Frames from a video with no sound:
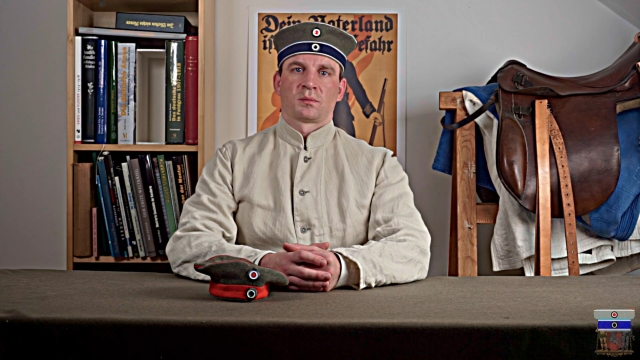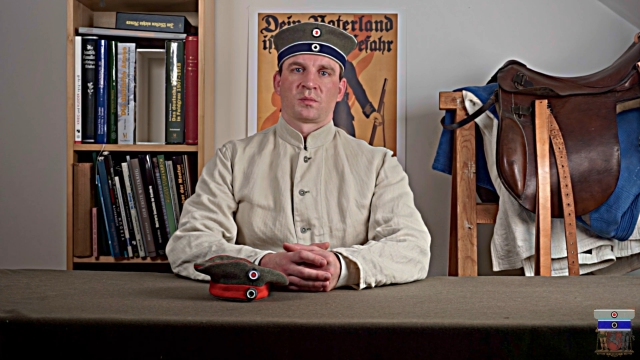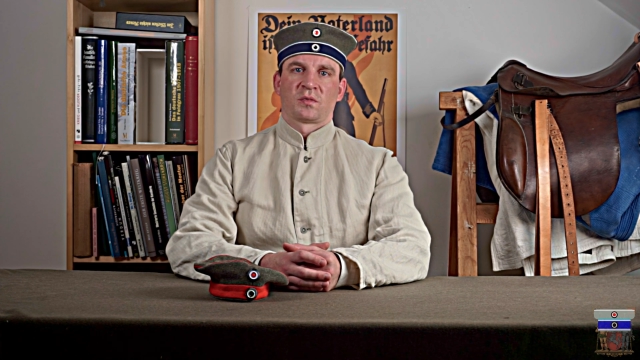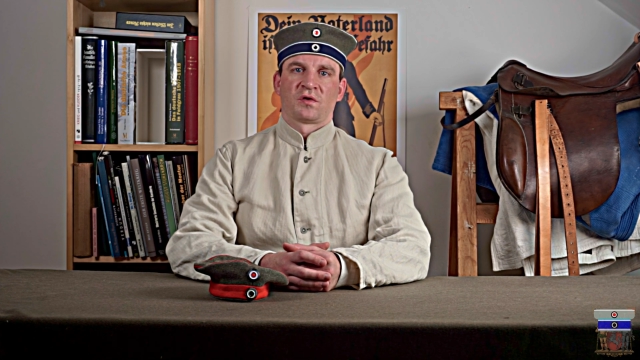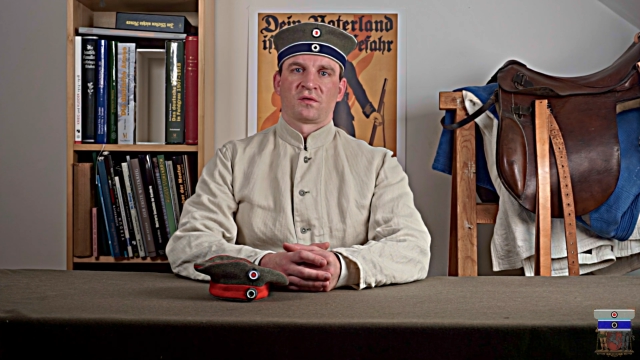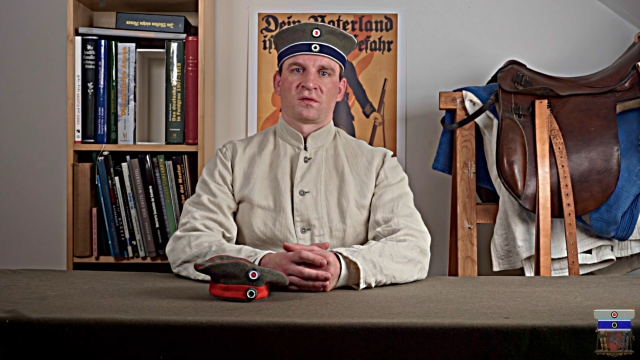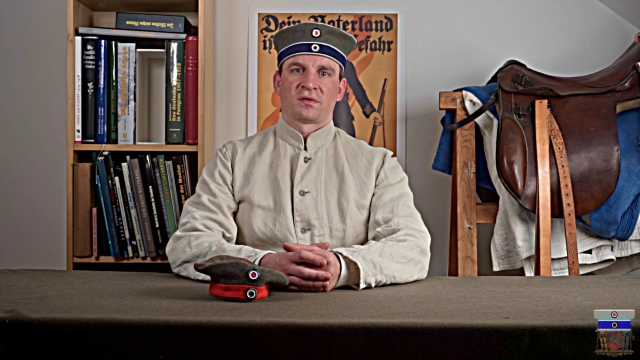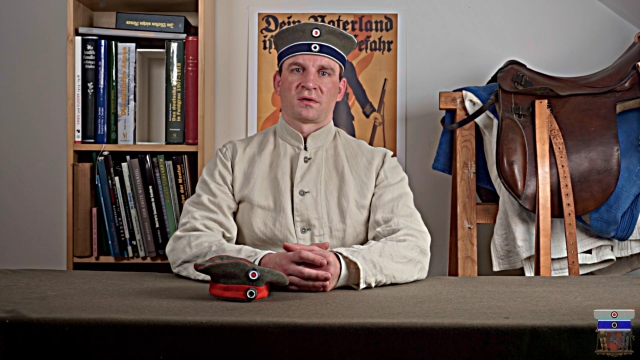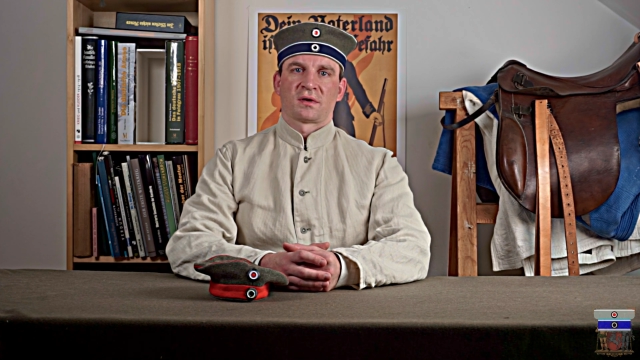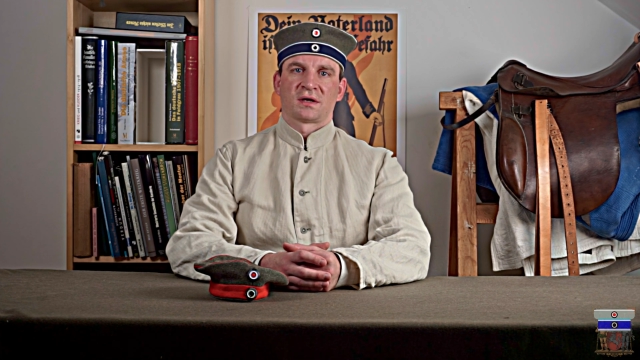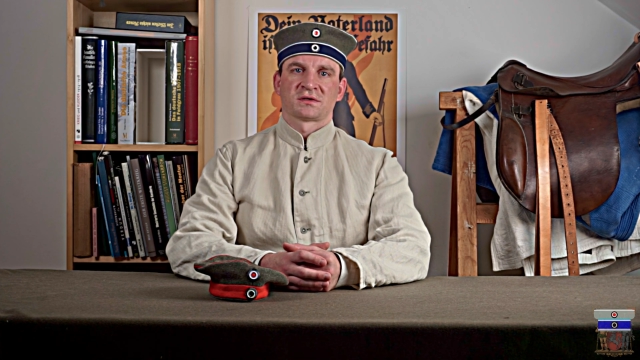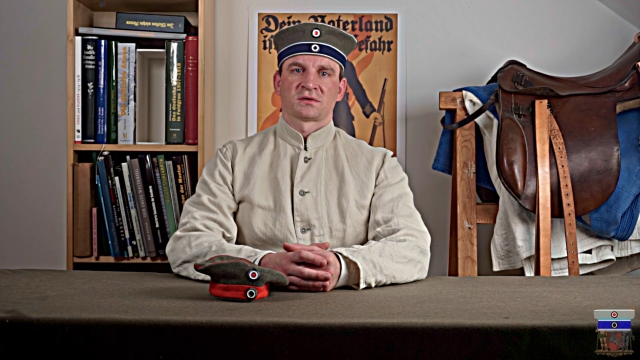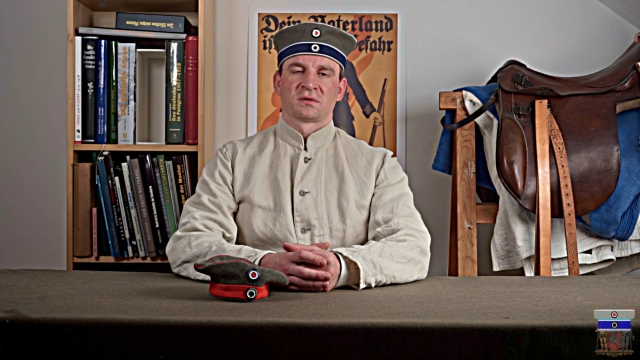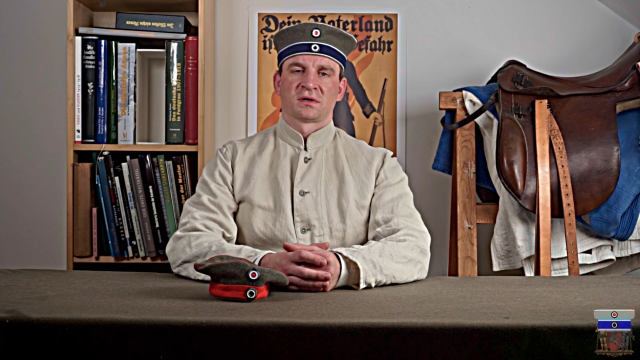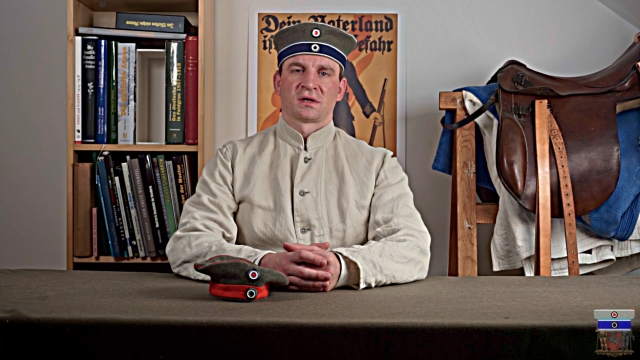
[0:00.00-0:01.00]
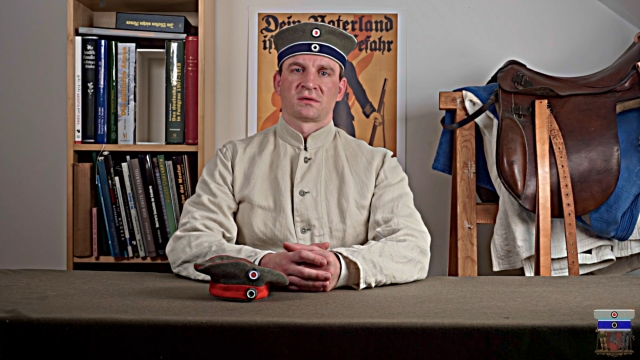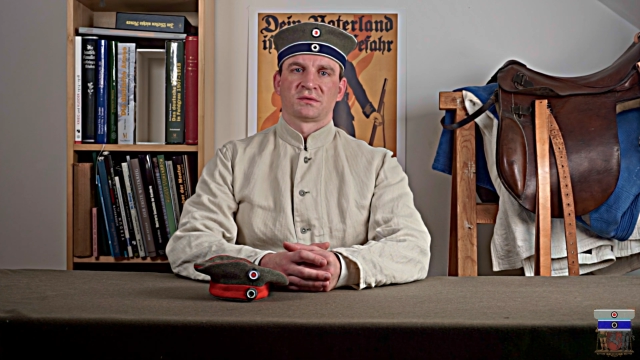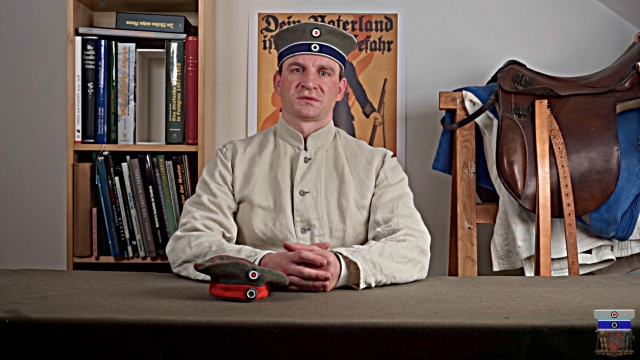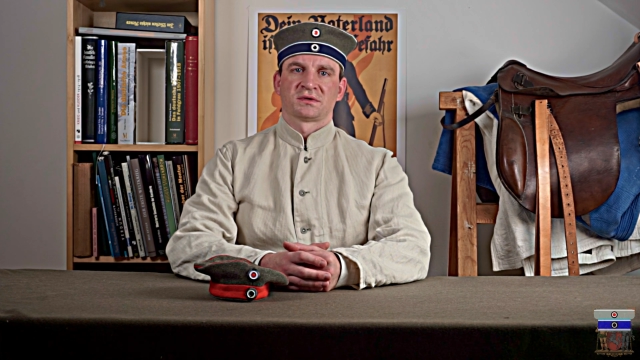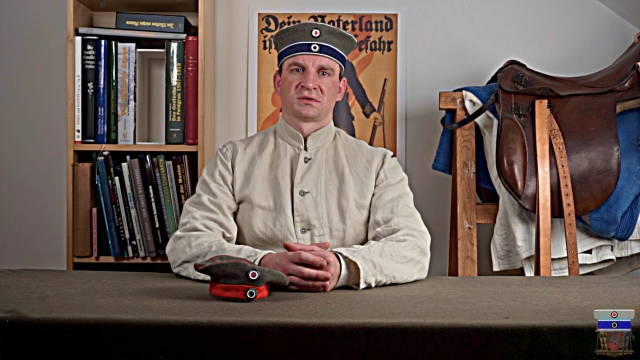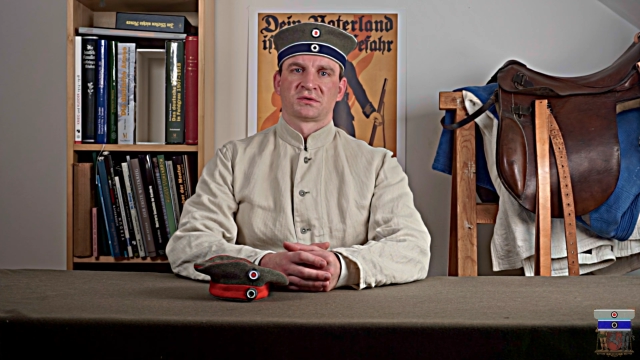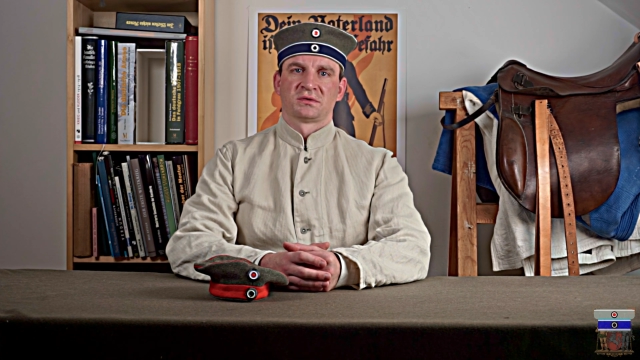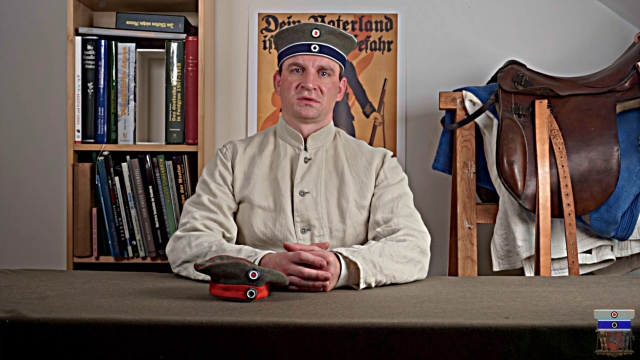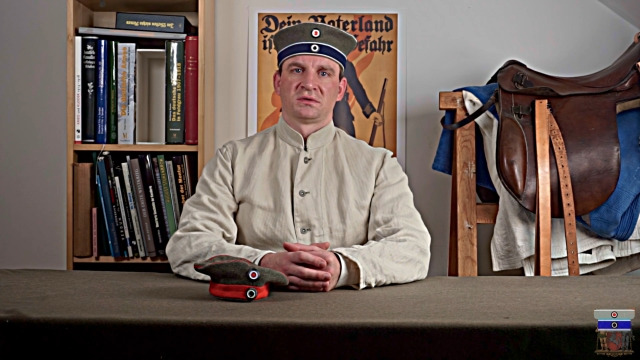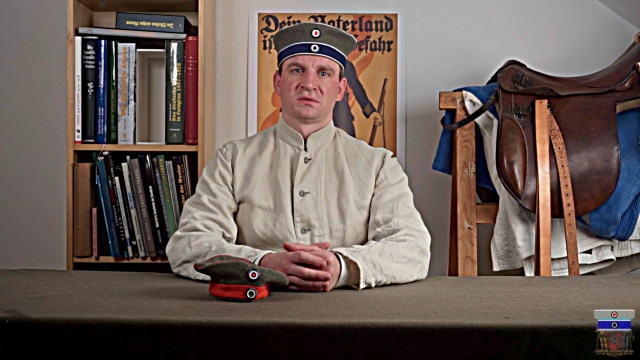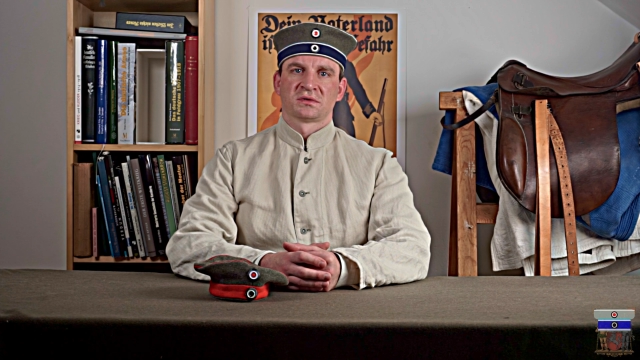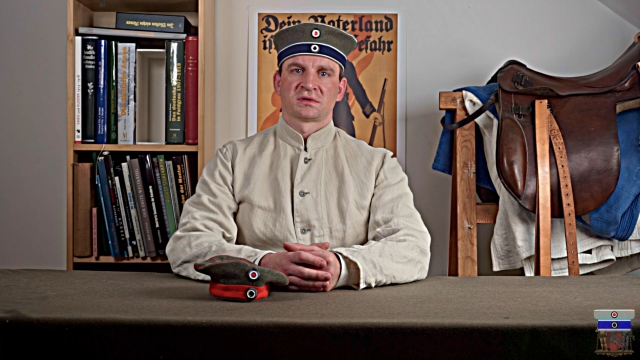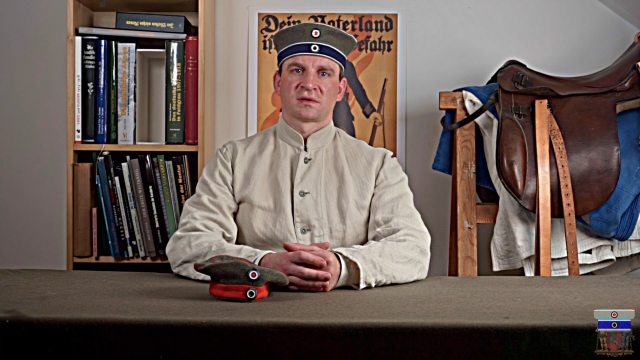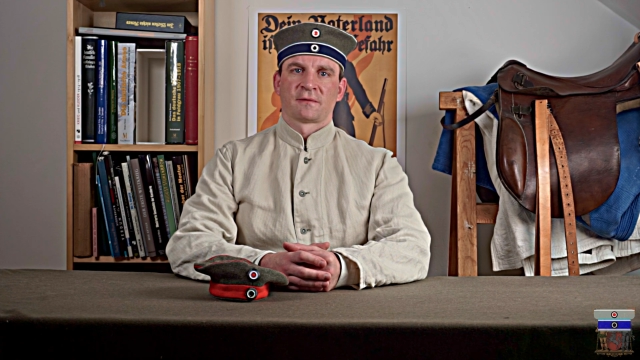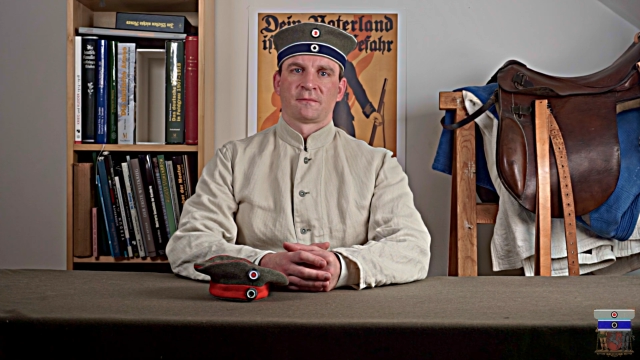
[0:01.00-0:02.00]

Before the Reichskokarde was introduced,